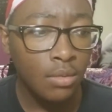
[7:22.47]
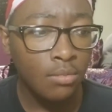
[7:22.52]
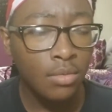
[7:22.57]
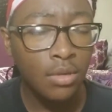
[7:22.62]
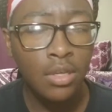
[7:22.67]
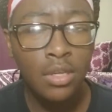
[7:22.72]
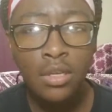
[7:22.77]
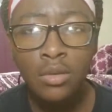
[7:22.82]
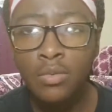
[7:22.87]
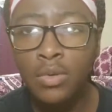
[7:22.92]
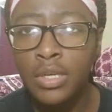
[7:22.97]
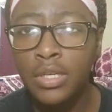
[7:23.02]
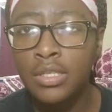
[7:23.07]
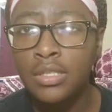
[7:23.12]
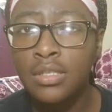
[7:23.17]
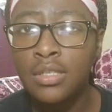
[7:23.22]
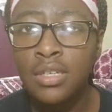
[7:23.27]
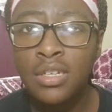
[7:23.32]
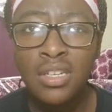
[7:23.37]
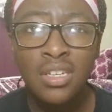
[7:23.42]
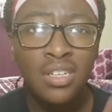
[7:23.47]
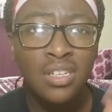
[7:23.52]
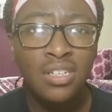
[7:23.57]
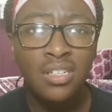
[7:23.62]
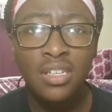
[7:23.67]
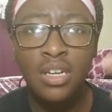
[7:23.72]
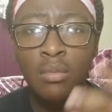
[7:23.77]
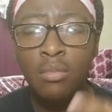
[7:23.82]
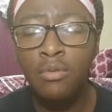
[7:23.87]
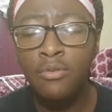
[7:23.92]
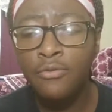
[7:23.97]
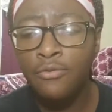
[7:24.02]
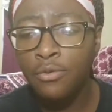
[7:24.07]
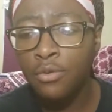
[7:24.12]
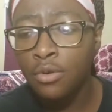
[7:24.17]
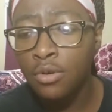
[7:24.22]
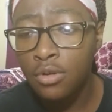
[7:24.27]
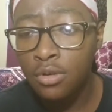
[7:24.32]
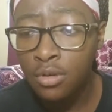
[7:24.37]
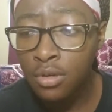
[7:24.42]
But anyways, number
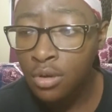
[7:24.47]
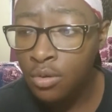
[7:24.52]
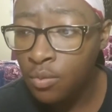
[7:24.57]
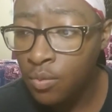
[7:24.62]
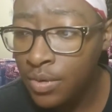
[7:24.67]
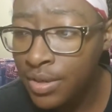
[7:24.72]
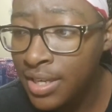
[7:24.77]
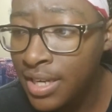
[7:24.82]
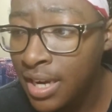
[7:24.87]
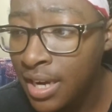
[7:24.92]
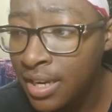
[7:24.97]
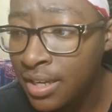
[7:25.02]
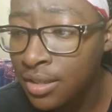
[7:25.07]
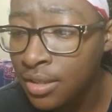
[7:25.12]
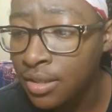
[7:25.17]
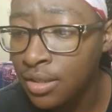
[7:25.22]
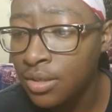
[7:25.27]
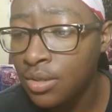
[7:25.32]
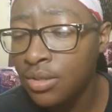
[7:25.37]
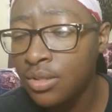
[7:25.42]
four, we got,